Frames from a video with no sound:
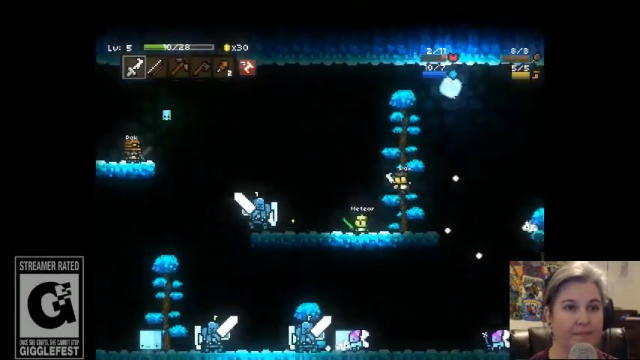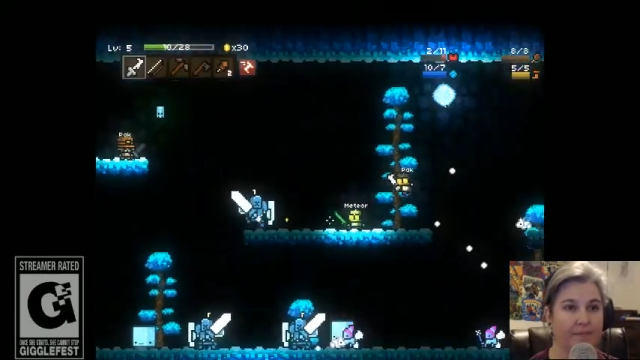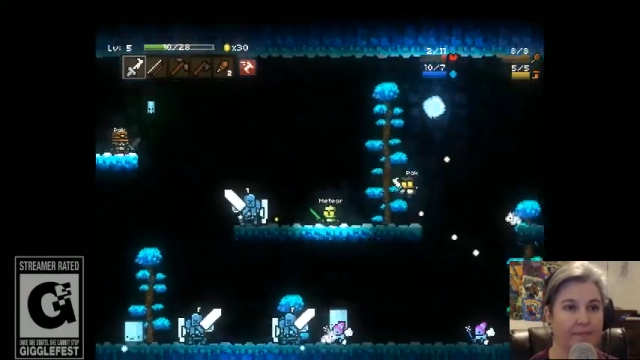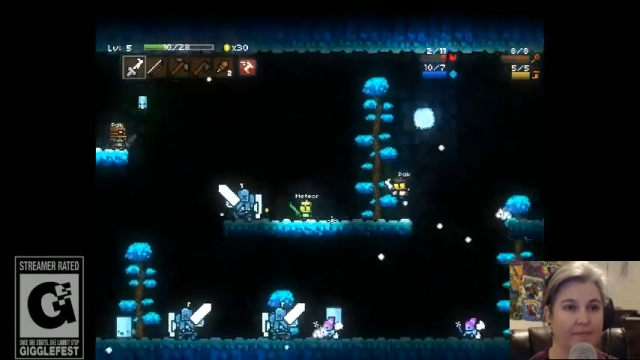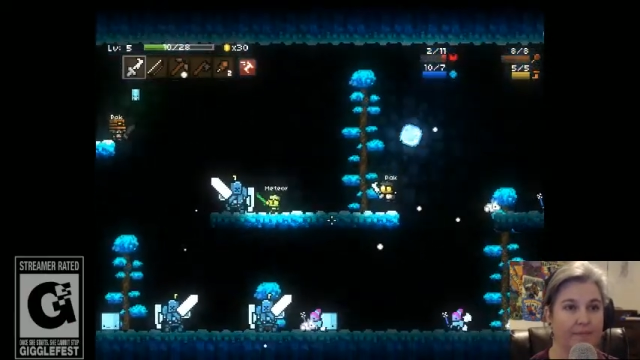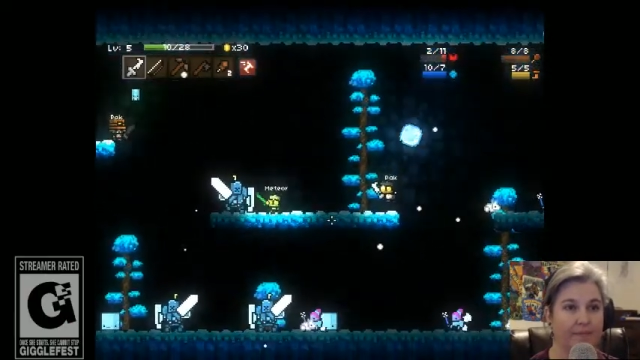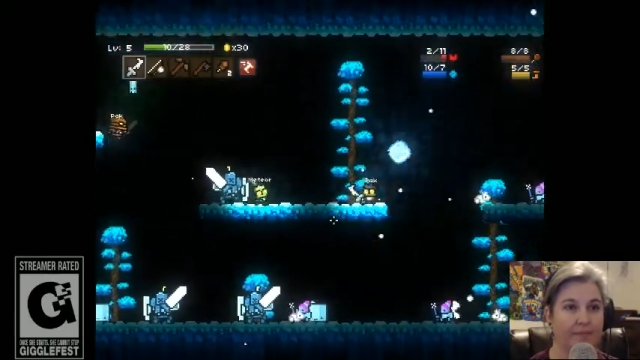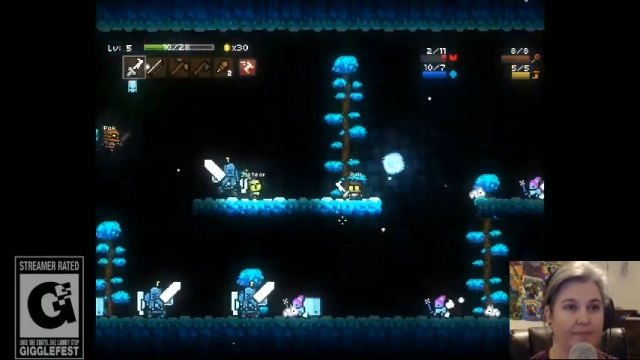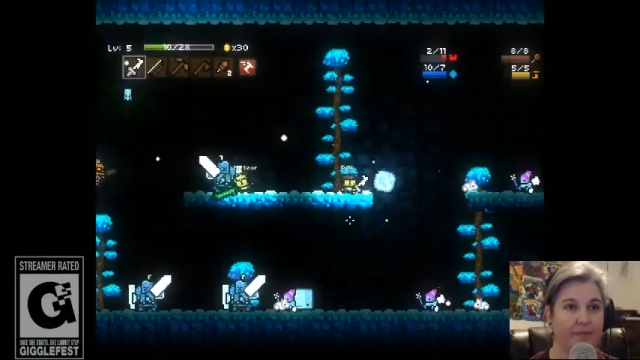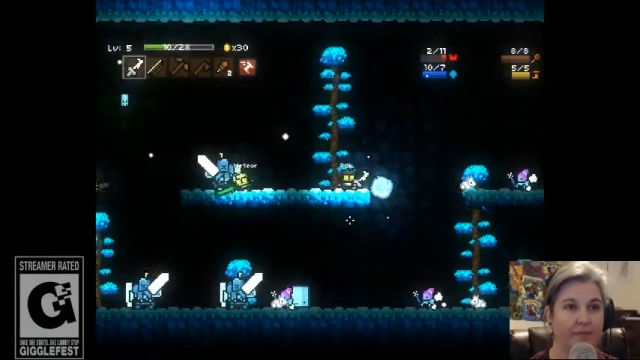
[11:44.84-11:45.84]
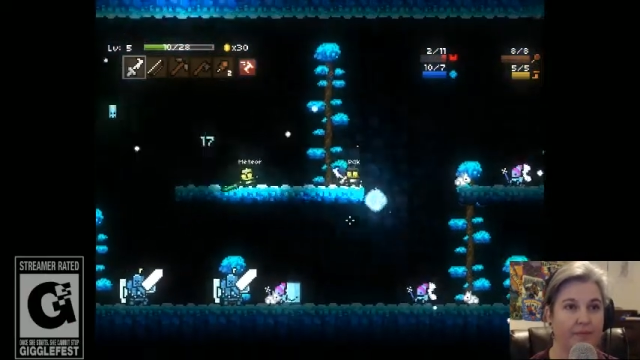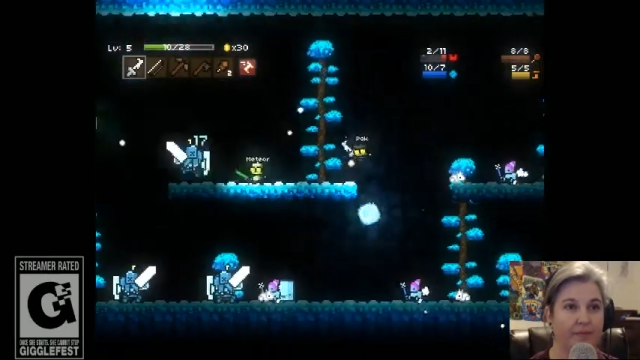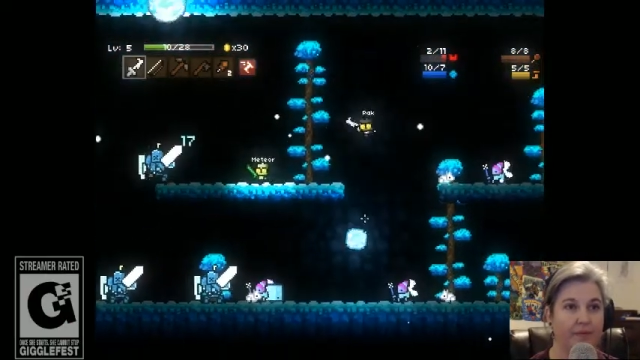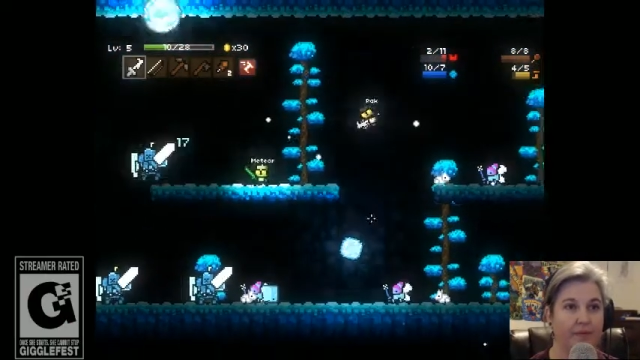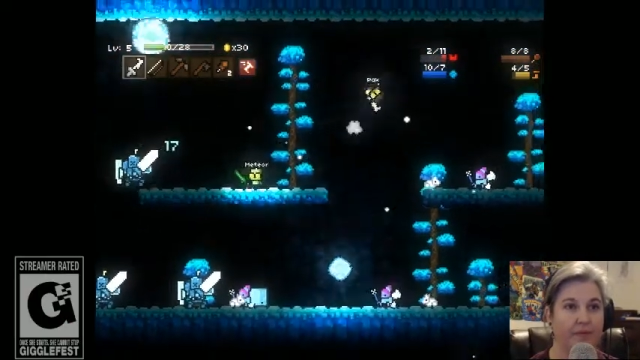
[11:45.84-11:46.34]

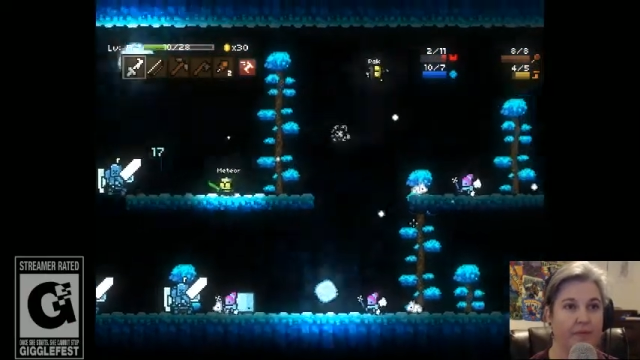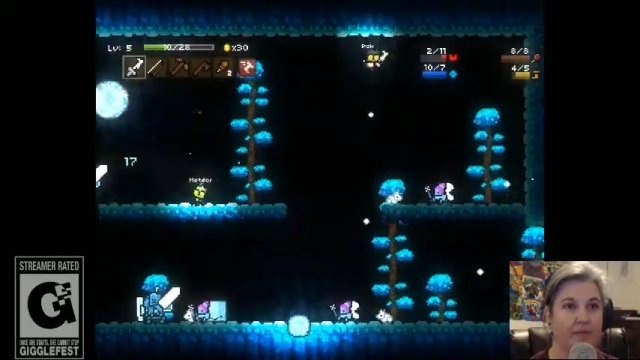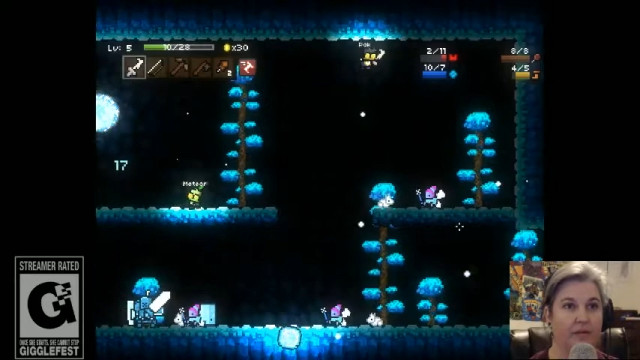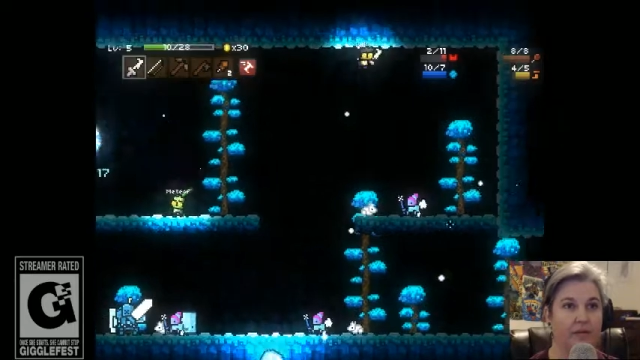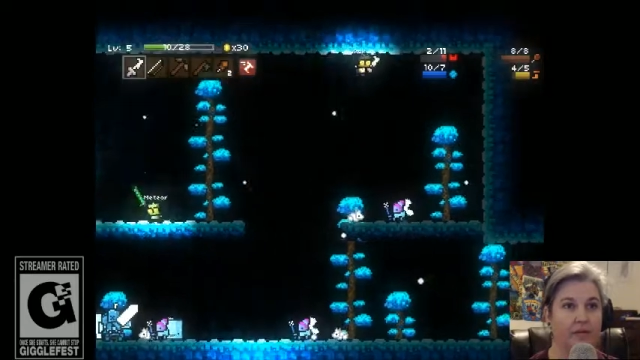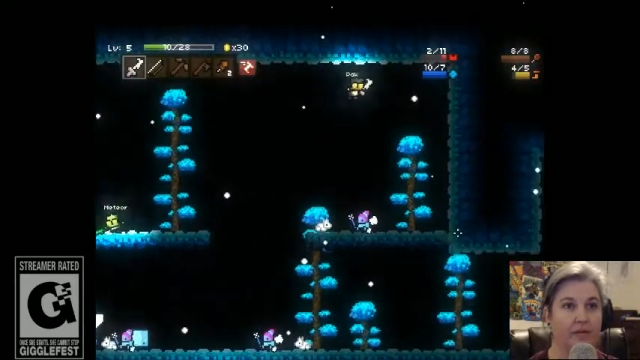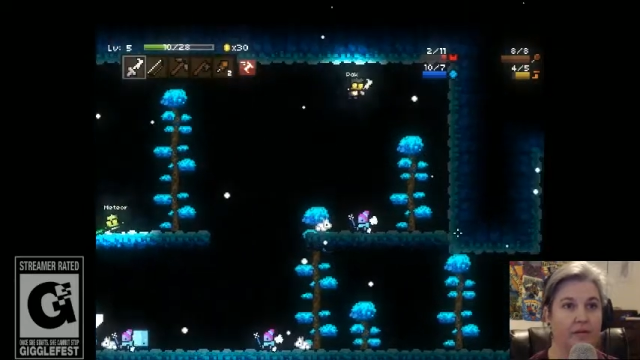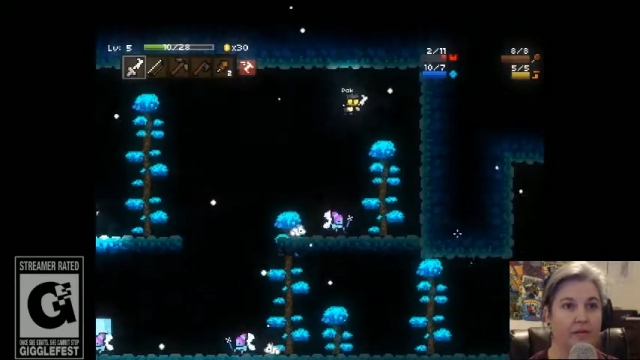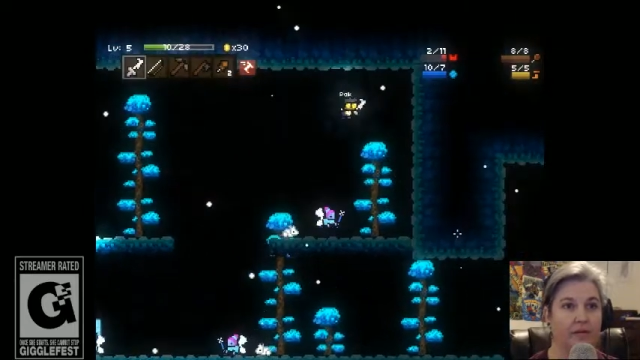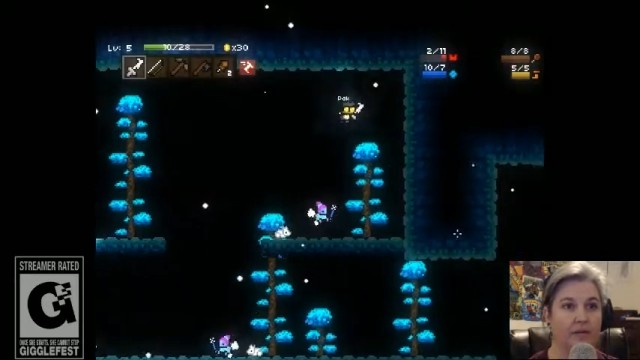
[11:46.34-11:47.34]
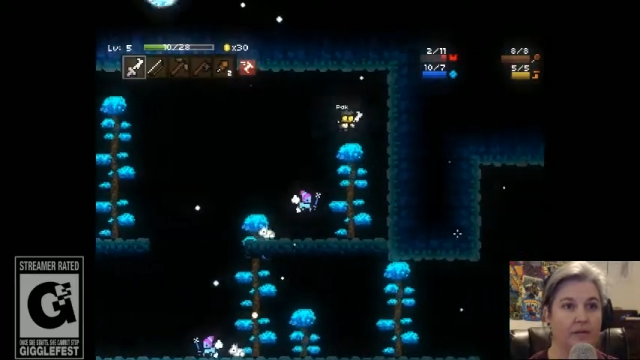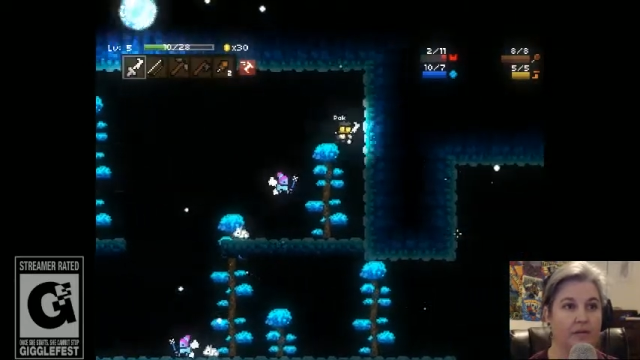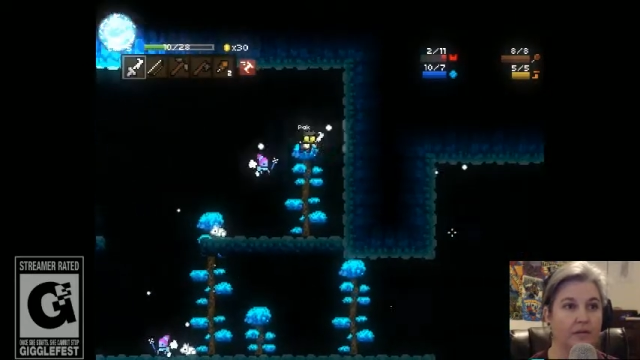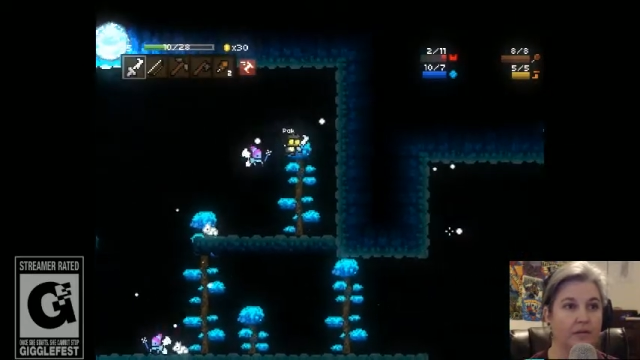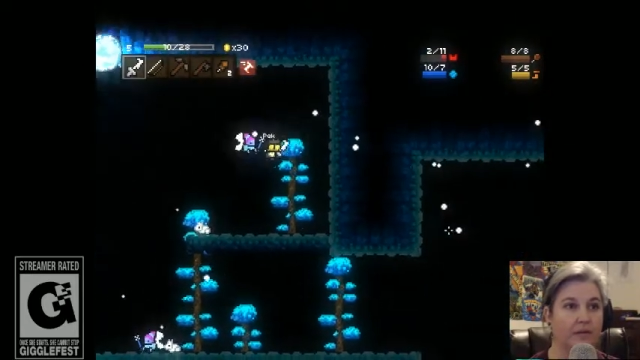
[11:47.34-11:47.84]

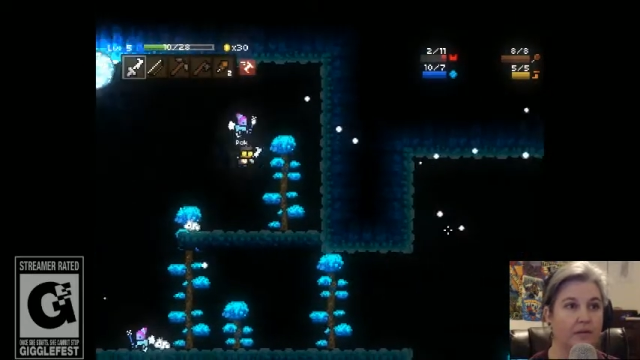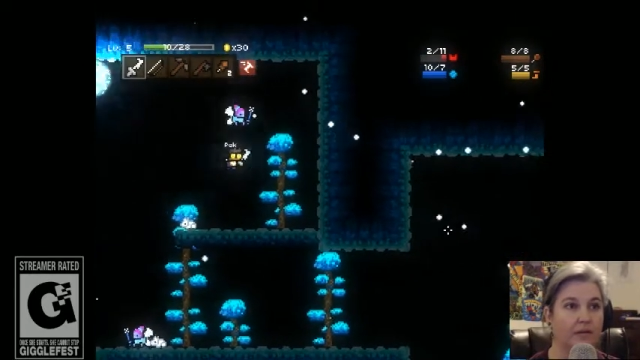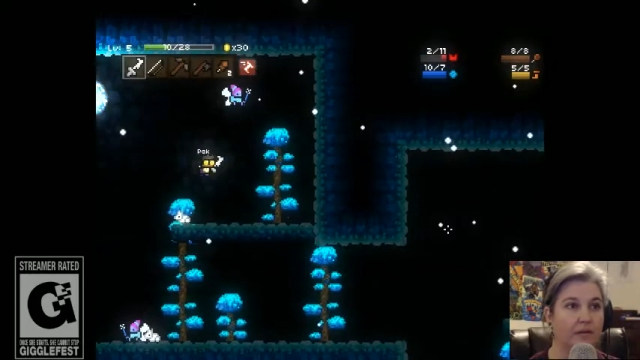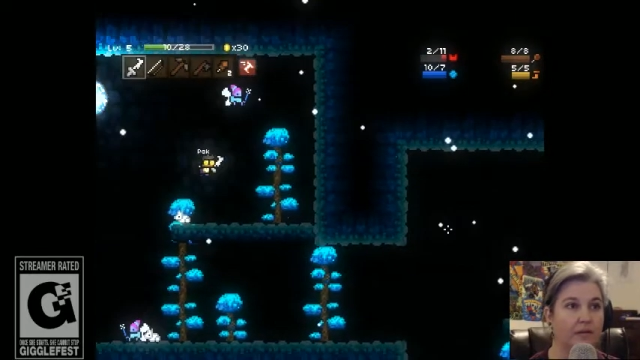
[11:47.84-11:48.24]
No one is speaking in this clip.